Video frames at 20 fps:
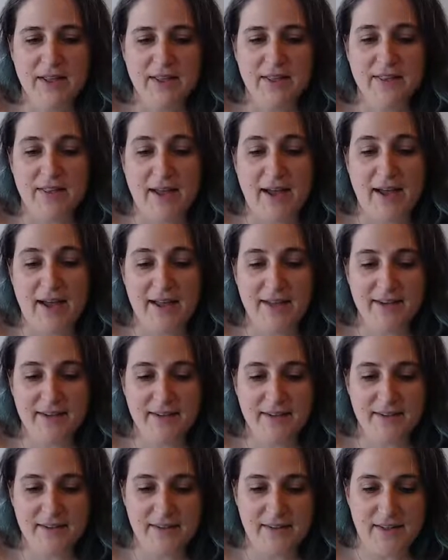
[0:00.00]
that
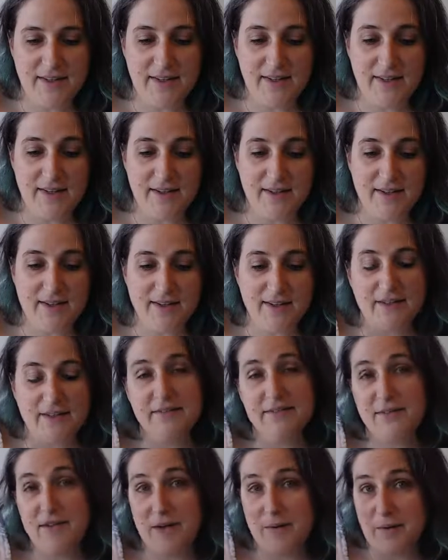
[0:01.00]
the
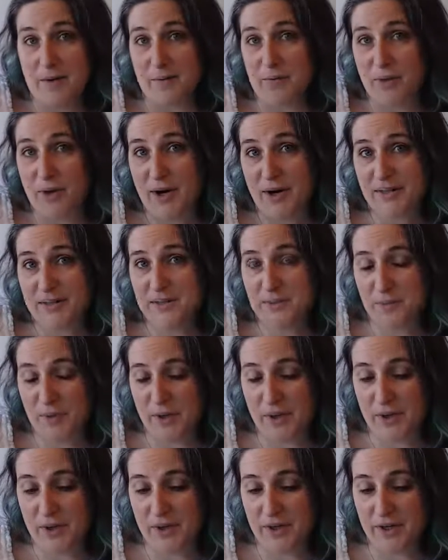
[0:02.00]
live long and
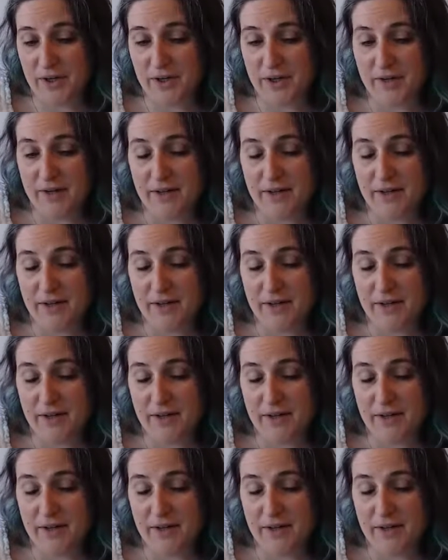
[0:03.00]
prosper